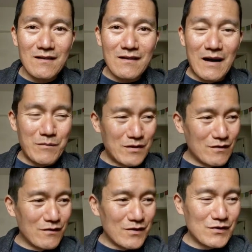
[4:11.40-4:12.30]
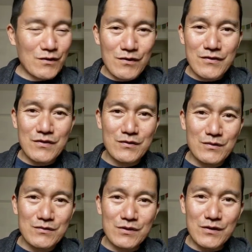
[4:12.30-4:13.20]
I'm here on this earth
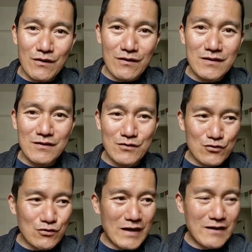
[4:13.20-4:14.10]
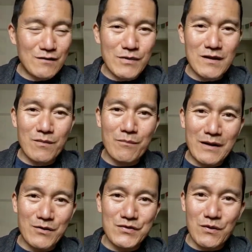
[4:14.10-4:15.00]
to, to learn and to train to become a
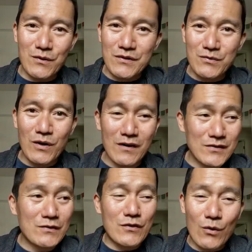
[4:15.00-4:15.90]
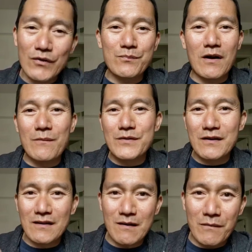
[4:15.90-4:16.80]
better soul as well. So, of course, problems are
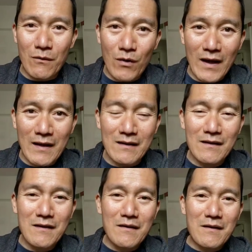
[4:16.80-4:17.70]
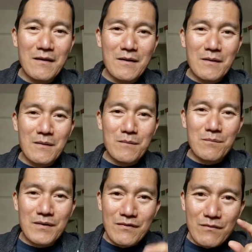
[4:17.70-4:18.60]
going to come my way.
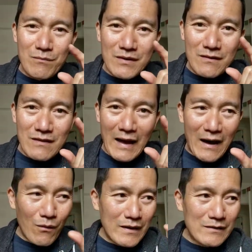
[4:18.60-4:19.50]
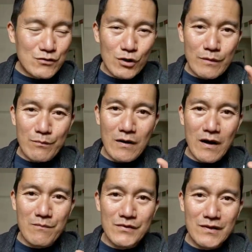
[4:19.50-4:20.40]
But, but how I interpret
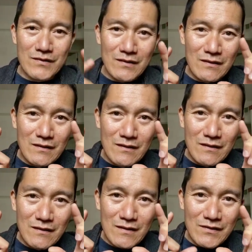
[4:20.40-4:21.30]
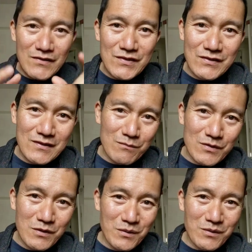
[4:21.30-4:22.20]
problems is a is a system
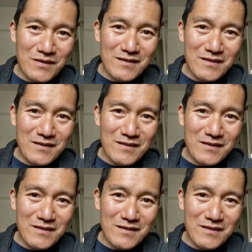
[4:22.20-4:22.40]
too.